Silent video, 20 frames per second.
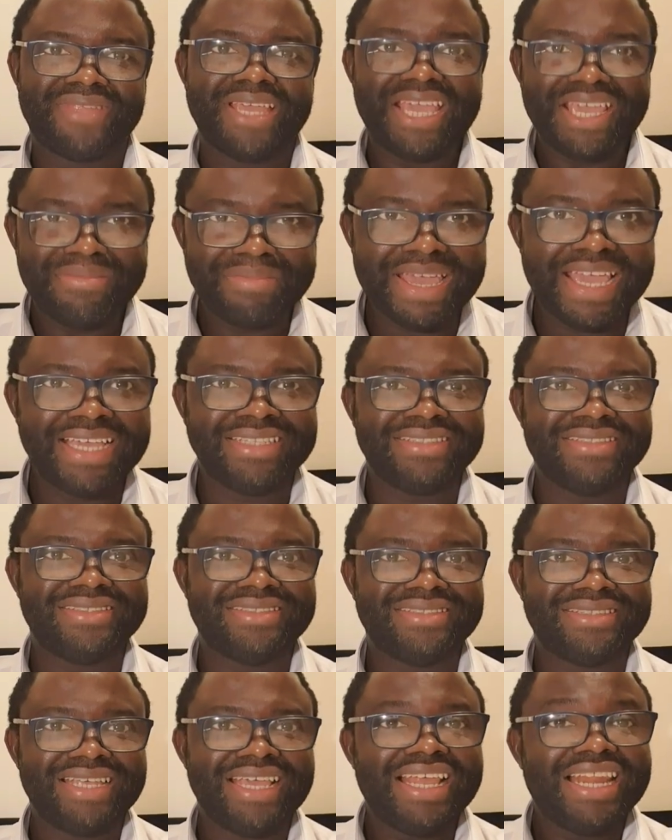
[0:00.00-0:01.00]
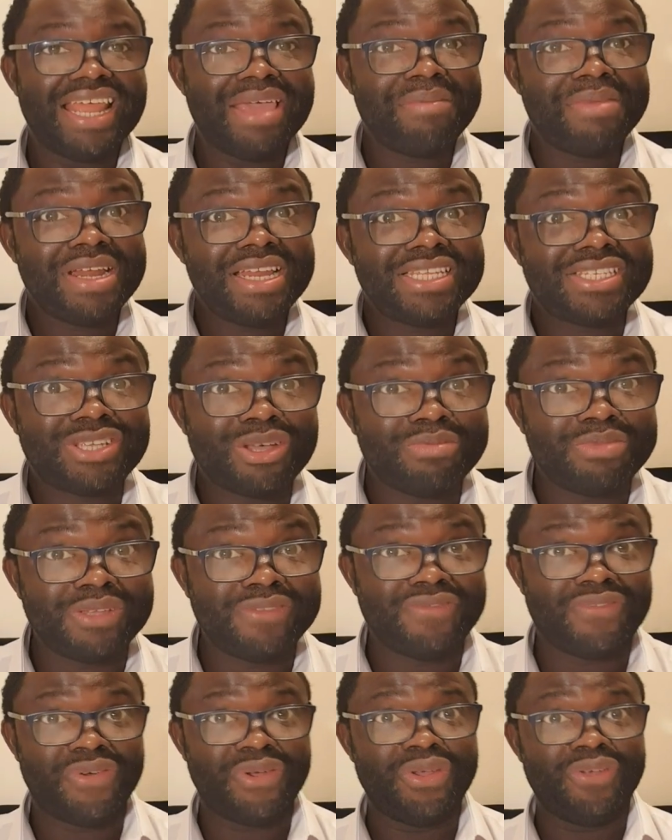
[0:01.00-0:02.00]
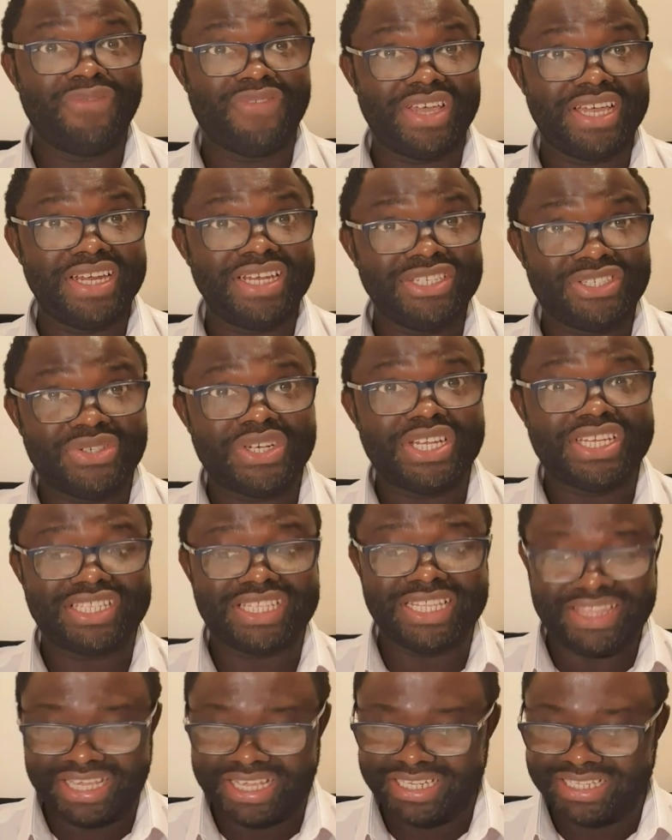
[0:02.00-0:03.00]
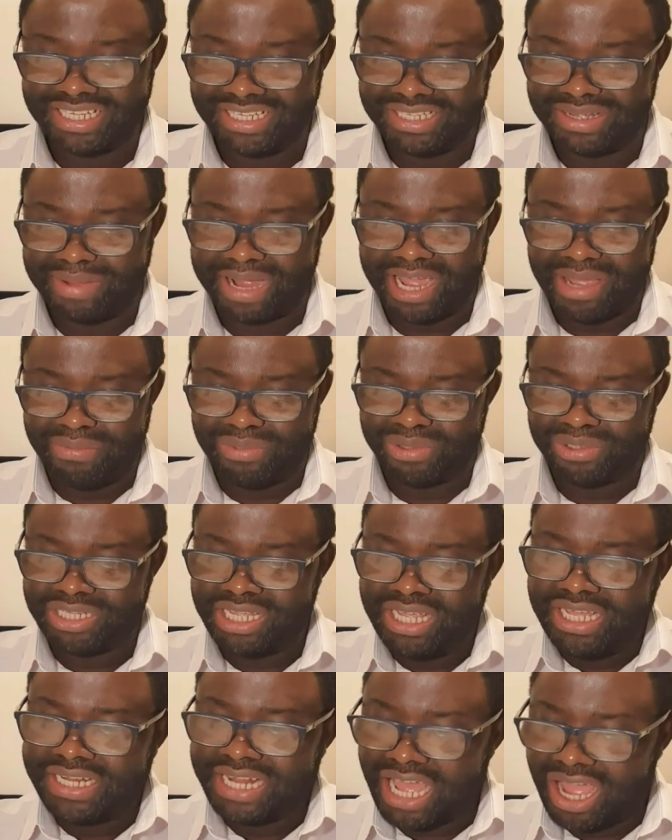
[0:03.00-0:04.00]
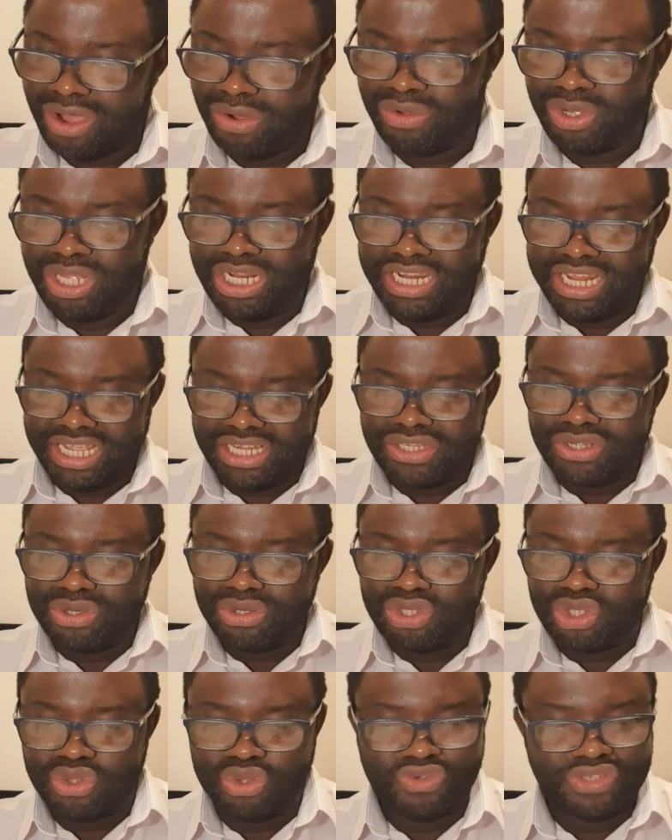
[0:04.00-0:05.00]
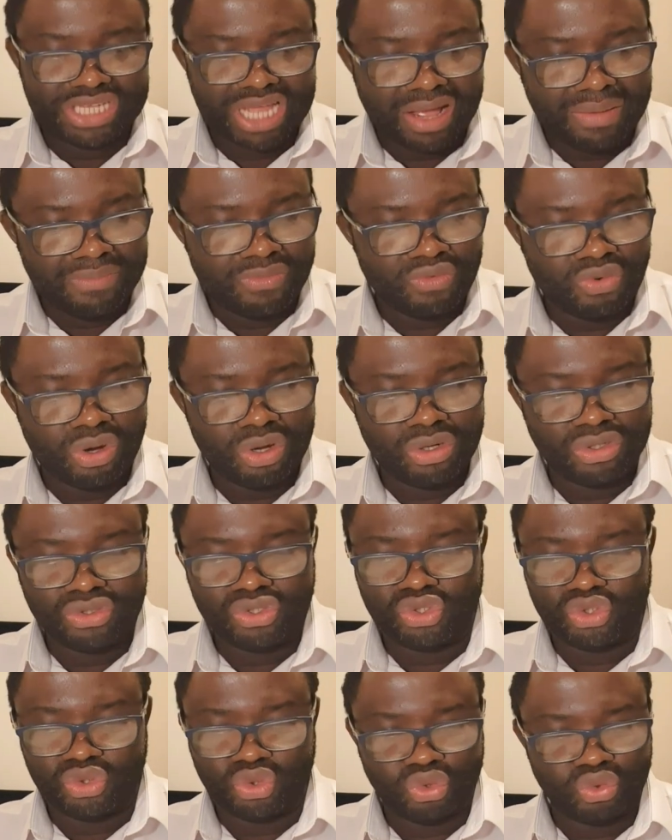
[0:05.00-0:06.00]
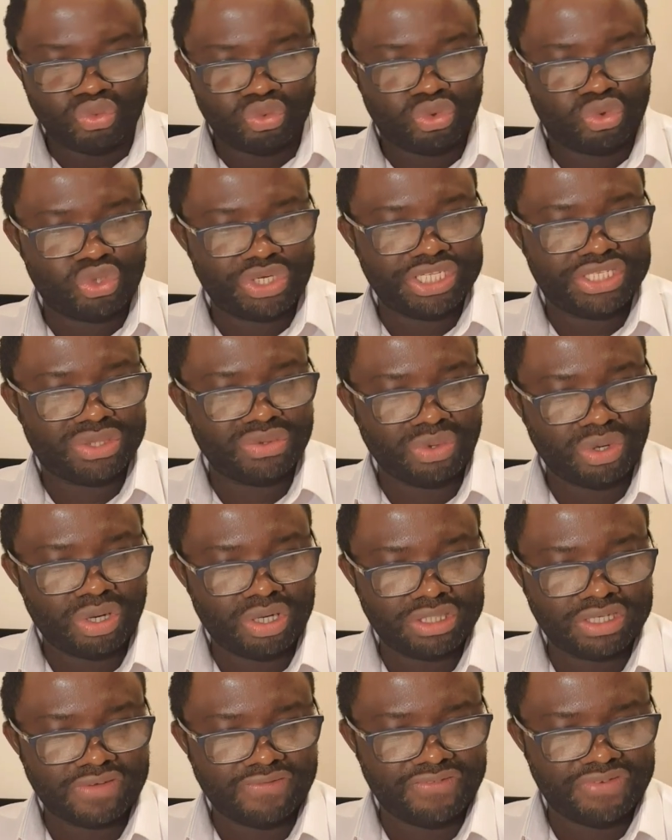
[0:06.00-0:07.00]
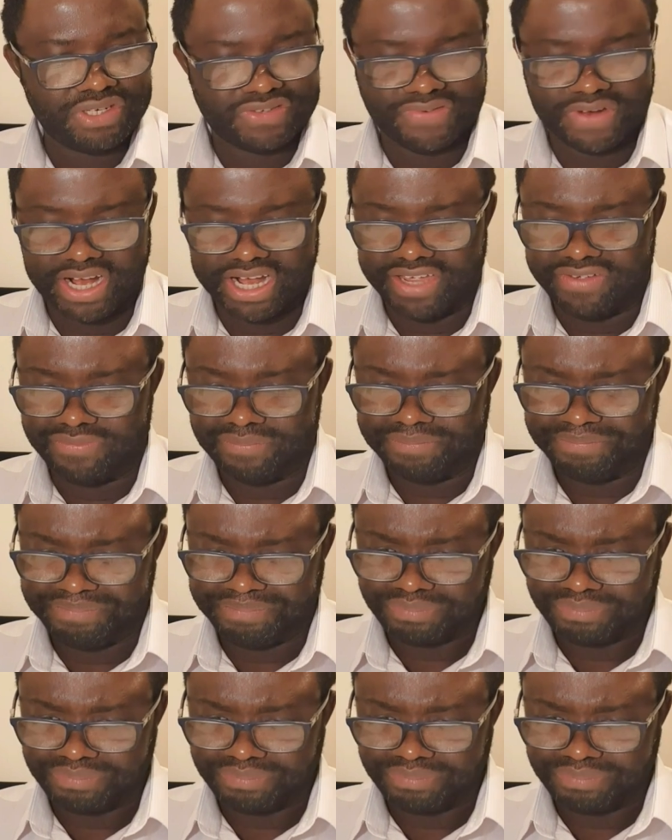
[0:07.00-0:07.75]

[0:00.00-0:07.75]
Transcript: Amen. Let me read something for you. Very interesting thing in the Bible. Now, let's go to Psalm 121 and verse 5.